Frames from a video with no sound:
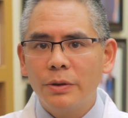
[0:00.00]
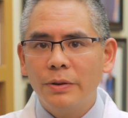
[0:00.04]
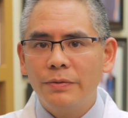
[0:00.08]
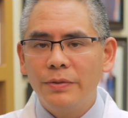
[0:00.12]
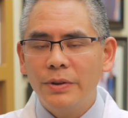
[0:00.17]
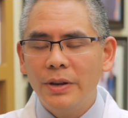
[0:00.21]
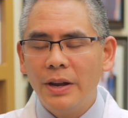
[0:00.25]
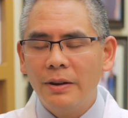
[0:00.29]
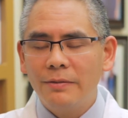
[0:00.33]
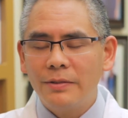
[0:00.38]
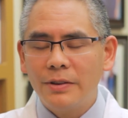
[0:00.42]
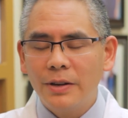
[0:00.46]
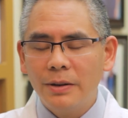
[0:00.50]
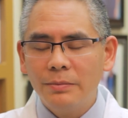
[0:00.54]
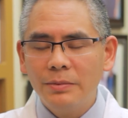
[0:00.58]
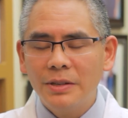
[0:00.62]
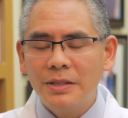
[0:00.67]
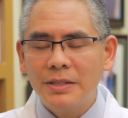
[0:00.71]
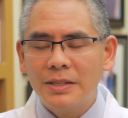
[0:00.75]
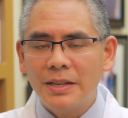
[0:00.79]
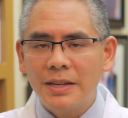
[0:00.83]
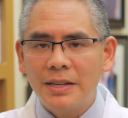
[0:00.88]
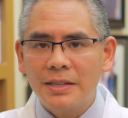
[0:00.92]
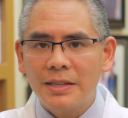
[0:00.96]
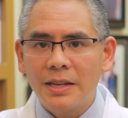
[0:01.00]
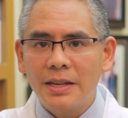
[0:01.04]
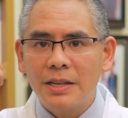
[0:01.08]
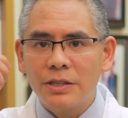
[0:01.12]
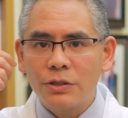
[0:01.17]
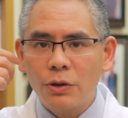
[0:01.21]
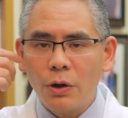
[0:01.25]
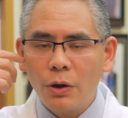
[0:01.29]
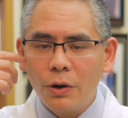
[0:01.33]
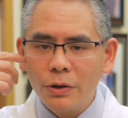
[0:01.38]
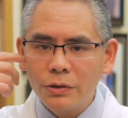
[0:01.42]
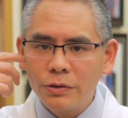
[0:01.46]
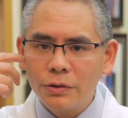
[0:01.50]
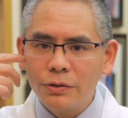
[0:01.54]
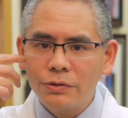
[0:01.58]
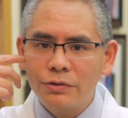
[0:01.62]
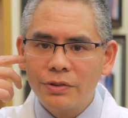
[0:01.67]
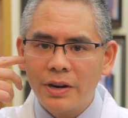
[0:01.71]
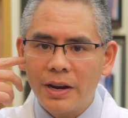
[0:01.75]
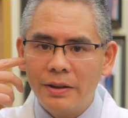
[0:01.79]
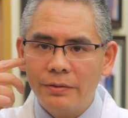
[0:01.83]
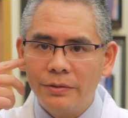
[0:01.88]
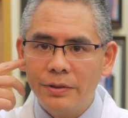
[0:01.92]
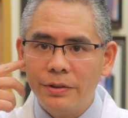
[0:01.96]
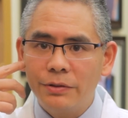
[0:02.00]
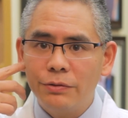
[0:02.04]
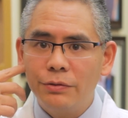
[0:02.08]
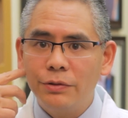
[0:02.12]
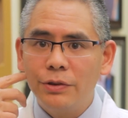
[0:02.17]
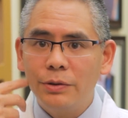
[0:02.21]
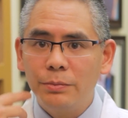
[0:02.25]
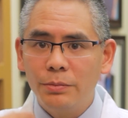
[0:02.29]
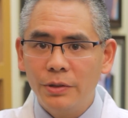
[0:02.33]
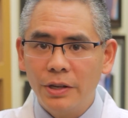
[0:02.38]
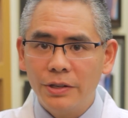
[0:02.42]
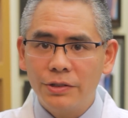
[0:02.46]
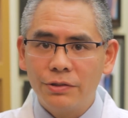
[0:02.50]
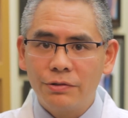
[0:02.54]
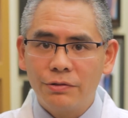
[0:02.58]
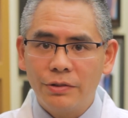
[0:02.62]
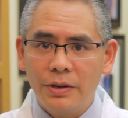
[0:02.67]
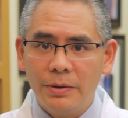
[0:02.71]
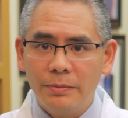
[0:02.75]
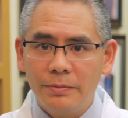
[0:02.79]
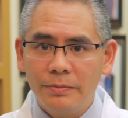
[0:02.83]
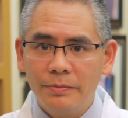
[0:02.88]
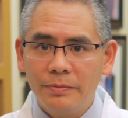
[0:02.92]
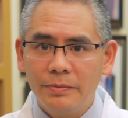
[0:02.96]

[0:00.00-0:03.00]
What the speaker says: if you have gum disease, it's also traveling through your bloodstream.